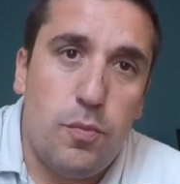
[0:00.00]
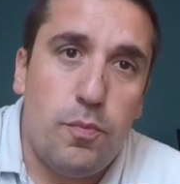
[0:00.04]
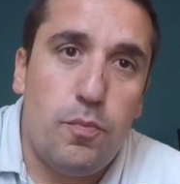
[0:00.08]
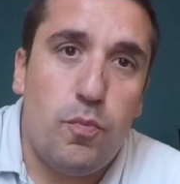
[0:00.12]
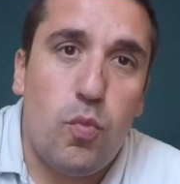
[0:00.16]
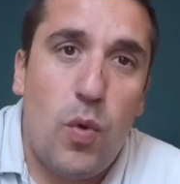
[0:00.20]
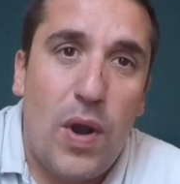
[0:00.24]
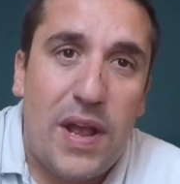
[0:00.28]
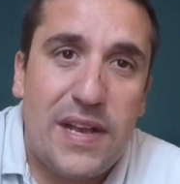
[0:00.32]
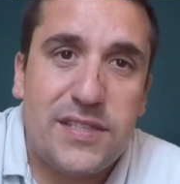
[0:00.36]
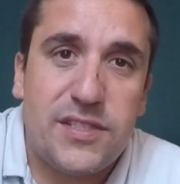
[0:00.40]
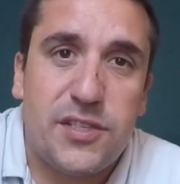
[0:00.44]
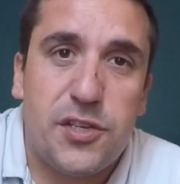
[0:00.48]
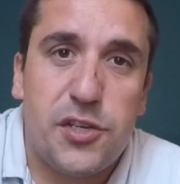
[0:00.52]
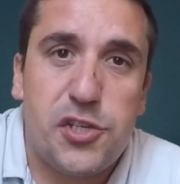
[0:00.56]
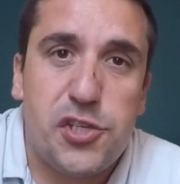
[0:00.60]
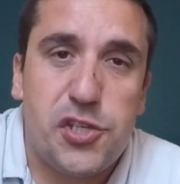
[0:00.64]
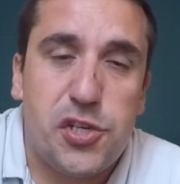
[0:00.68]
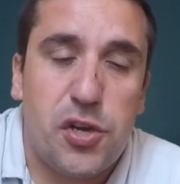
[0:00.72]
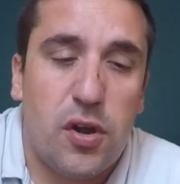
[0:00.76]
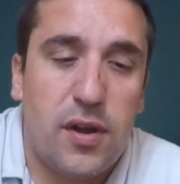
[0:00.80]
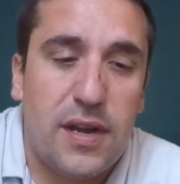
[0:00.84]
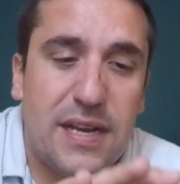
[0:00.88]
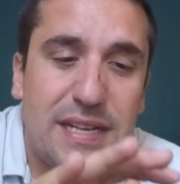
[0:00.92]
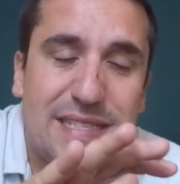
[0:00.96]
rest
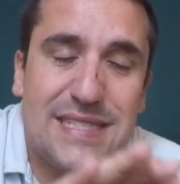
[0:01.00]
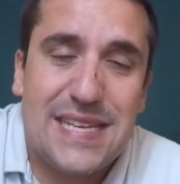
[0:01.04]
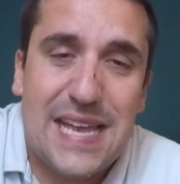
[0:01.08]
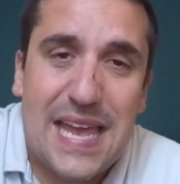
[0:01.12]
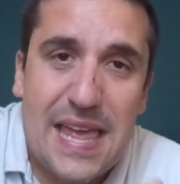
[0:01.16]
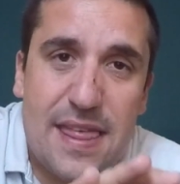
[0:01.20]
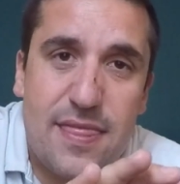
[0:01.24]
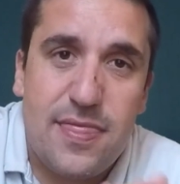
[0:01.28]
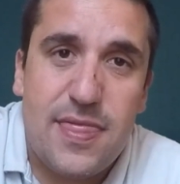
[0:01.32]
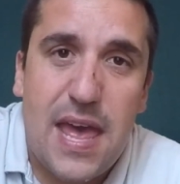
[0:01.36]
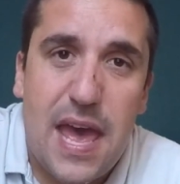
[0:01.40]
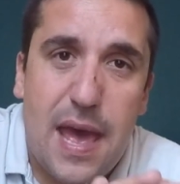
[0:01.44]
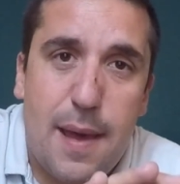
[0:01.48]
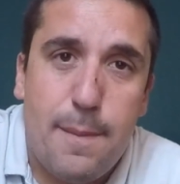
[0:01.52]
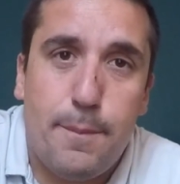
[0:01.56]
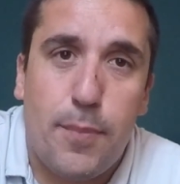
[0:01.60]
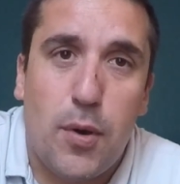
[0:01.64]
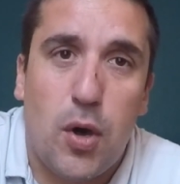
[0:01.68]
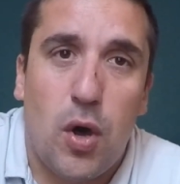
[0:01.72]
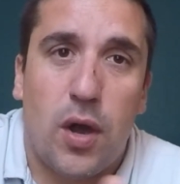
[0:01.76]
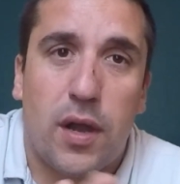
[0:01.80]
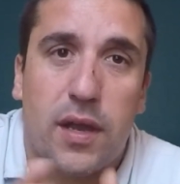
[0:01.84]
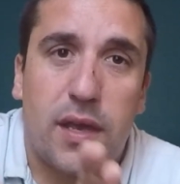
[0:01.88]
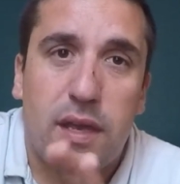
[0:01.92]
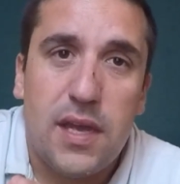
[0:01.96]
assured, it's in that
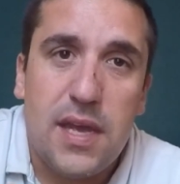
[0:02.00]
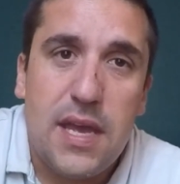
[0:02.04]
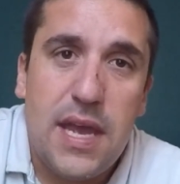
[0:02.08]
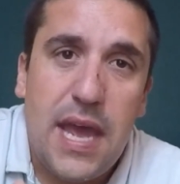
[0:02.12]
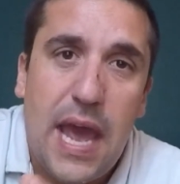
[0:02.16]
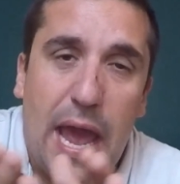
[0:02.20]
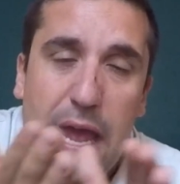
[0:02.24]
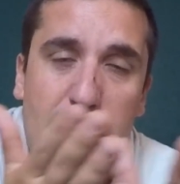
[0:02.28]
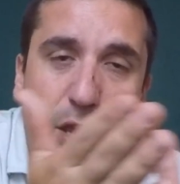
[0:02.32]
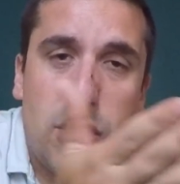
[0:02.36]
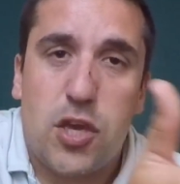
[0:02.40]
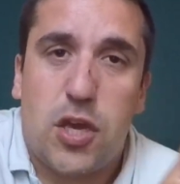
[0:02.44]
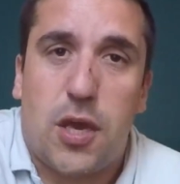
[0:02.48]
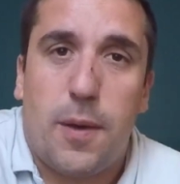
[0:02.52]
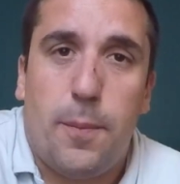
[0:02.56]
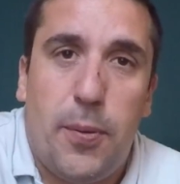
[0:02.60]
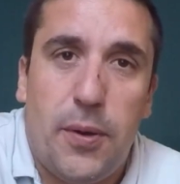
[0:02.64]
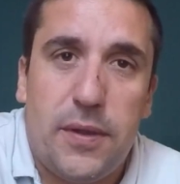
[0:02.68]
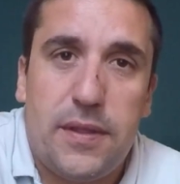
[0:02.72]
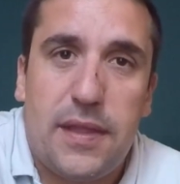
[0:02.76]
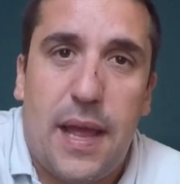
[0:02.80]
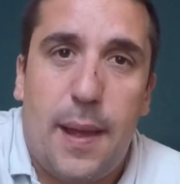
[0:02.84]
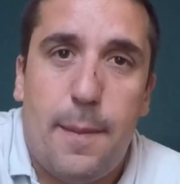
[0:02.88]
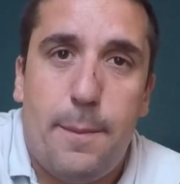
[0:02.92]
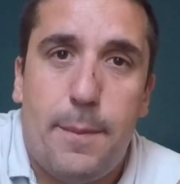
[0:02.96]
book, and you can
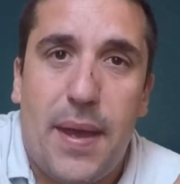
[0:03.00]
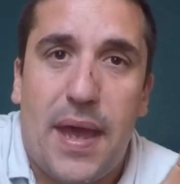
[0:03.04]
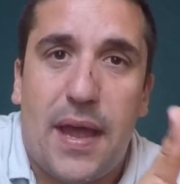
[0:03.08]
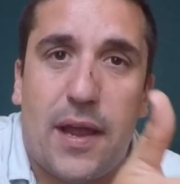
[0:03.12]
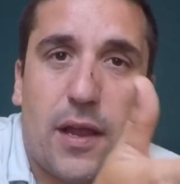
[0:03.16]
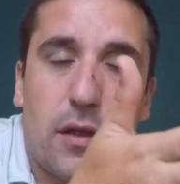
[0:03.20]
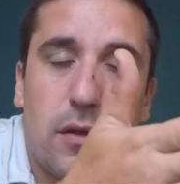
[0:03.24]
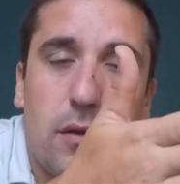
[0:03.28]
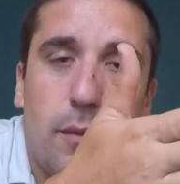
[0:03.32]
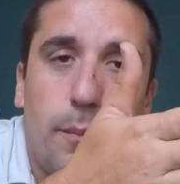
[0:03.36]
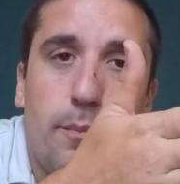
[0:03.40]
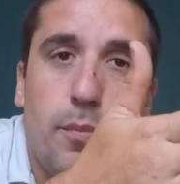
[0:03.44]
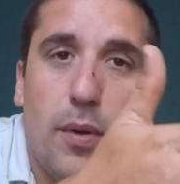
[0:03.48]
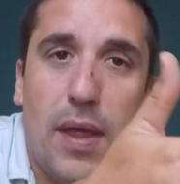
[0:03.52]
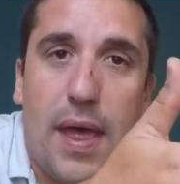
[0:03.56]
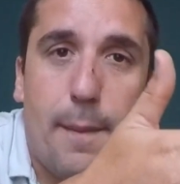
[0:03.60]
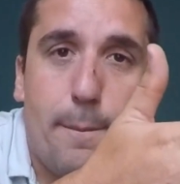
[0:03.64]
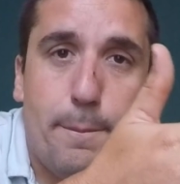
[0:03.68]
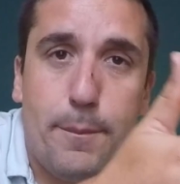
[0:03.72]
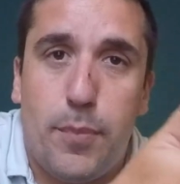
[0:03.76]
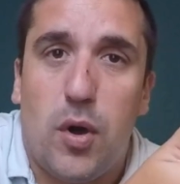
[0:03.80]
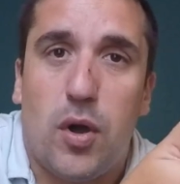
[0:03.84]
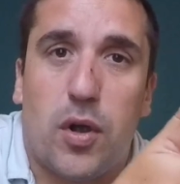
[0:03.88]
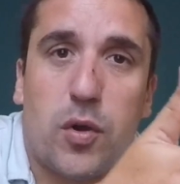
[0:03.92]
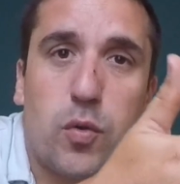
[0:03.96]
put that back
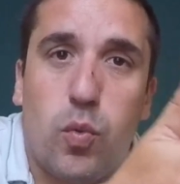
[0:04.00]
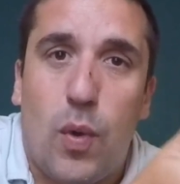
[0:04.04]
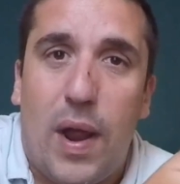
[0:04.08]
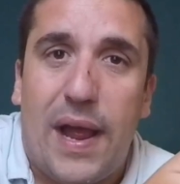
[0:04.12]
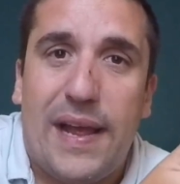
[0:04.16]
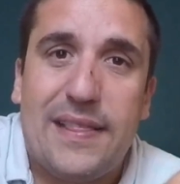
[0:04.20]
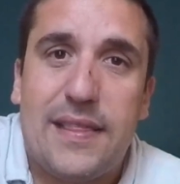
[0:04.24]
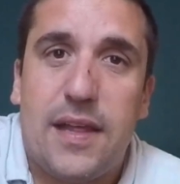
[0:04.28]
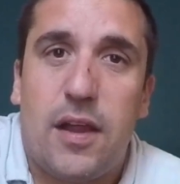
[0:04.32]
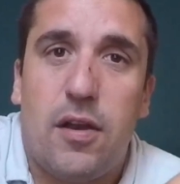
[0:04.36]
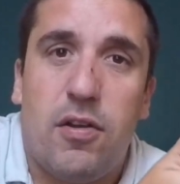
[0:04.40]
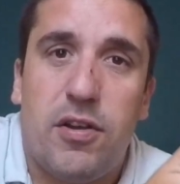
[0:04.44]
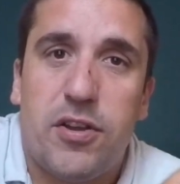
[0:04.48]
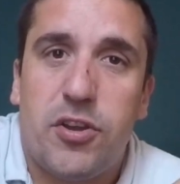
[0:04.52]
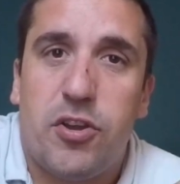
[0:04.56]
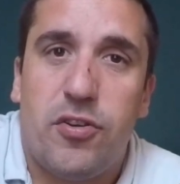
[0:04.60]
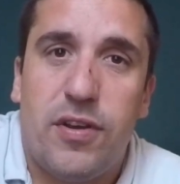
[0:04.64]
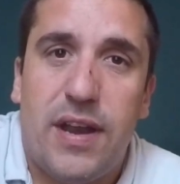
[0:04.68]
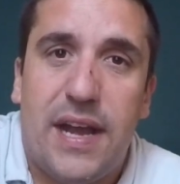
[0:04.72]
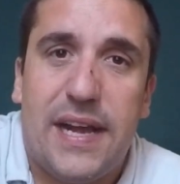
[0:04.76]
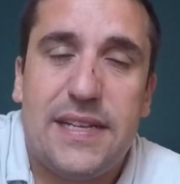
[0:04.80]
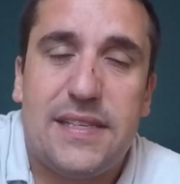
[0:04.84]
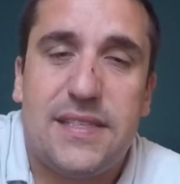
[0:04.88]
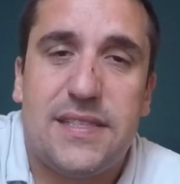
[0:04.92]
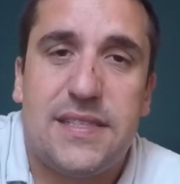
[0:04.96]
that book right there on your
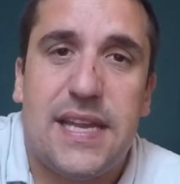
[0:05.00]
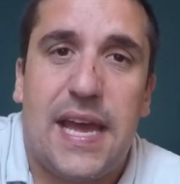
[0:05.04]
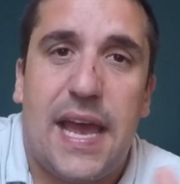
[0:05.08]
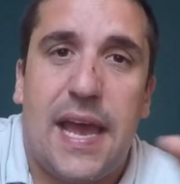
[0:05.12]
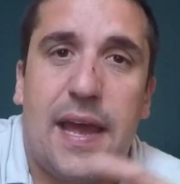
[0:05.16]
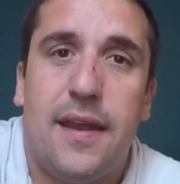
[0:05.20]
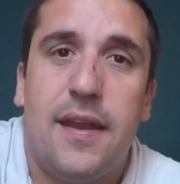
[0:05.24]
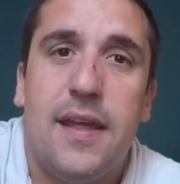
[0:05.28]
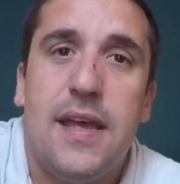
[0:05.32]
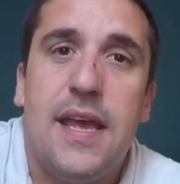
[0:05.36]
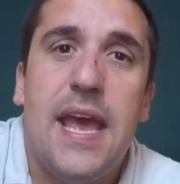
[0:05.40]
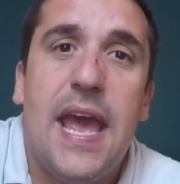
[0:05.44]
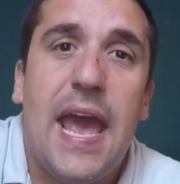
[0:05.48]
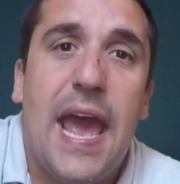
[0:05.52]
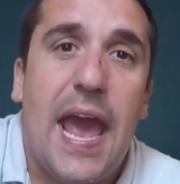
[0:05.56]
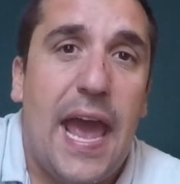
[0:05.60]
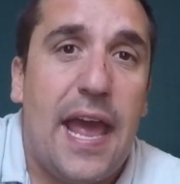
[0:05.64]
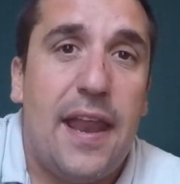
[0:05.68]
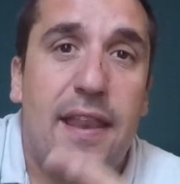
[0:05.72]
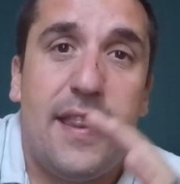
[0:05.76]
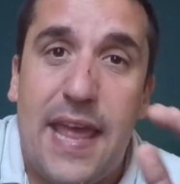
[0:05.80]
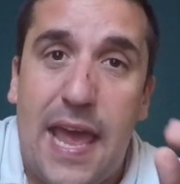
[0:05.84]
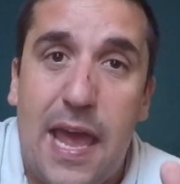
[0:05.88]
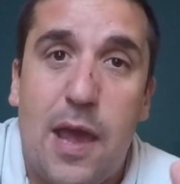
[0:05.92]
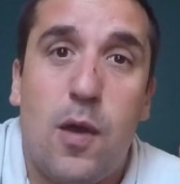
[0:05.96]
nightstand,
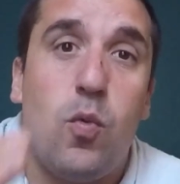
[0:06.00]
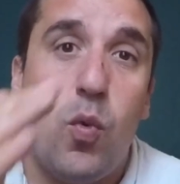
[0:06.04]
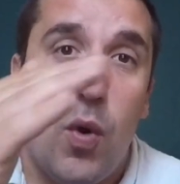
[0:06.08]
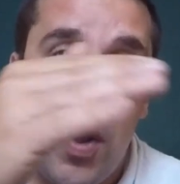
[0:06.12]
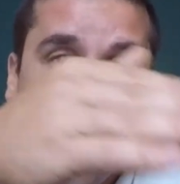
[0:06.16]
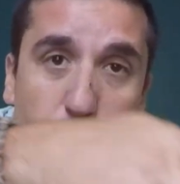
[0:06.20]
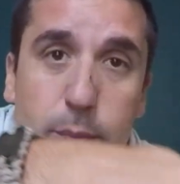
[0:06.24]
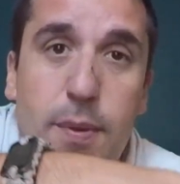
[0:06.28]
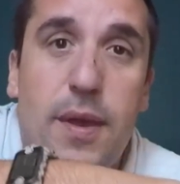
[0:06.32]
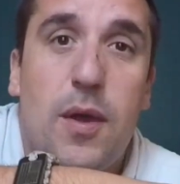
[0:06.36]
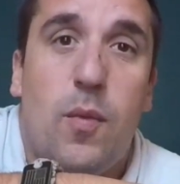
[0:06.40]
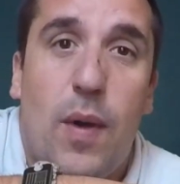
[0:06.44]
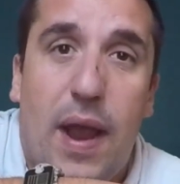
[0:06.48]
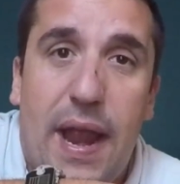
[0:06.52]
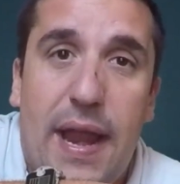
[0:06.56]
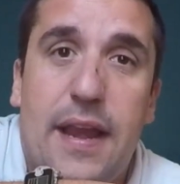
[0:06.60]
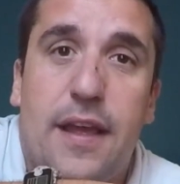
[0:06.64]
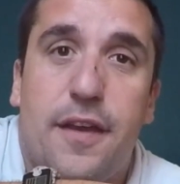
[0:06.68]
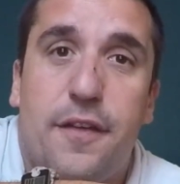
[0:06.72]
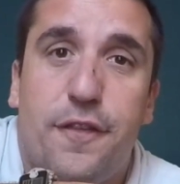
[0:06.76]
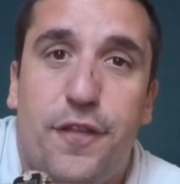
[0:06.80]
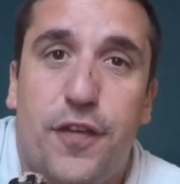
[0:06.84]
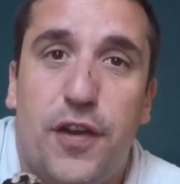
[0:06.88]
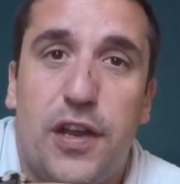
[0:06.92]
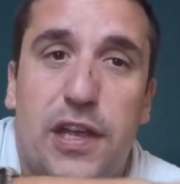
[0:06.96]
and they will be
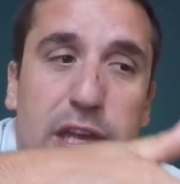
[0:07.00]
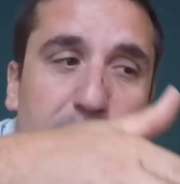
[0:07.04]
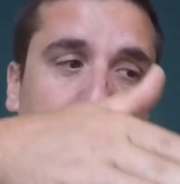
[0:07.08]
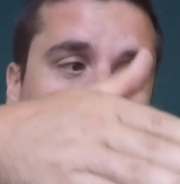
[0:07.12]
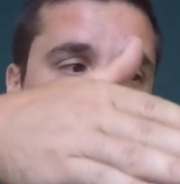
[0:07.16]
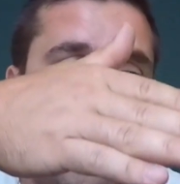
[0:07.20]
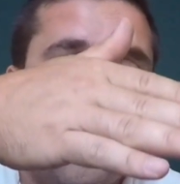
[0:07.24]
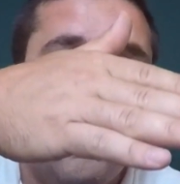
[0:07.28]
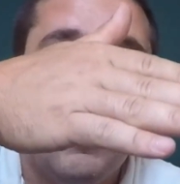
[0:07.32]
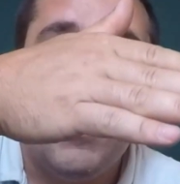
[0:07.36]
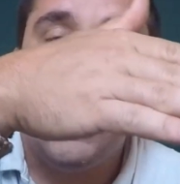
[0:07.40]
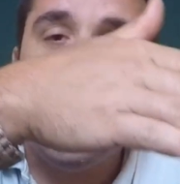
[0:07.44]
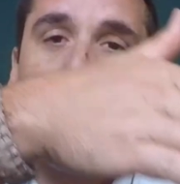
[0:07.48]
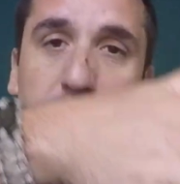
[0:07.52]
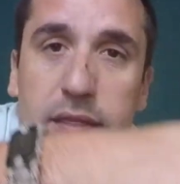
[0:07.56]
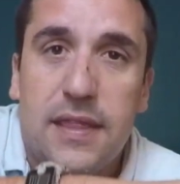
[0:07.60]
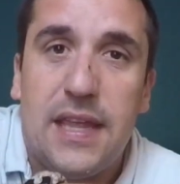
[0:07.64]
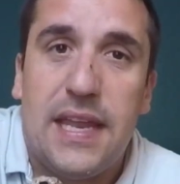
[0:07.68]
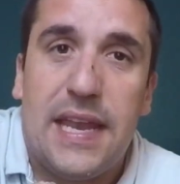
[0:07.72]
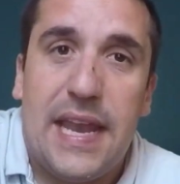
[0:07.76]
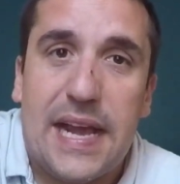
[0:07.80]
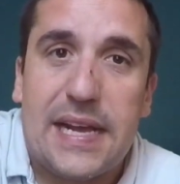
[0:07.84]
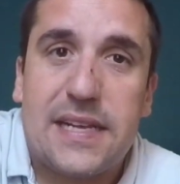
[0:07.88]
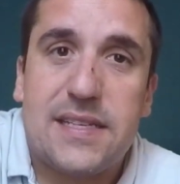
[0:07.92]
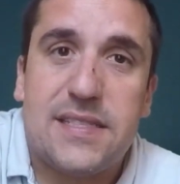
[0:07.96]
waiting for you
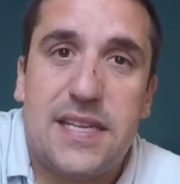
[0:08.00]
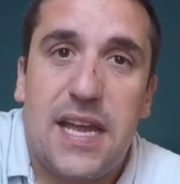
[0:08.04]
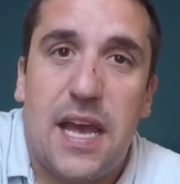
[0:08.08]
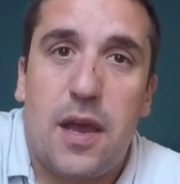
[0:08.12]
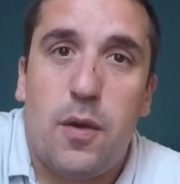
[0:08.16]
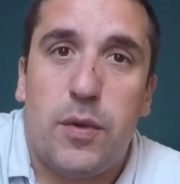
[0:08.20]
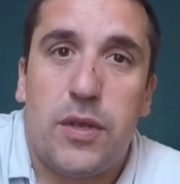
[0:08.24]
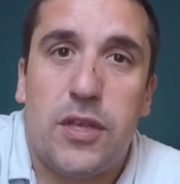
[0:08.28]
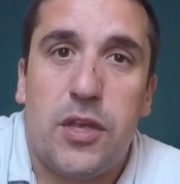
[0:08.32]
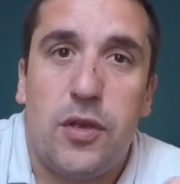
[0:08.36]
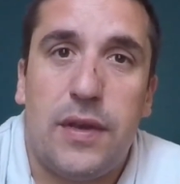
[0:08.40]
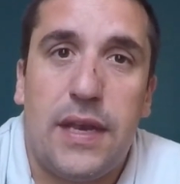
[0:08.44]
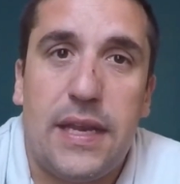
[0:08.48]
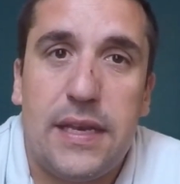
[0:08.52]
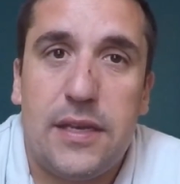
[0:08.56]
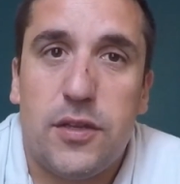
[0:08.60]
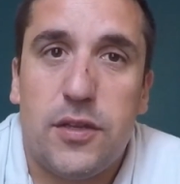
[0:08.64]
the next day when you need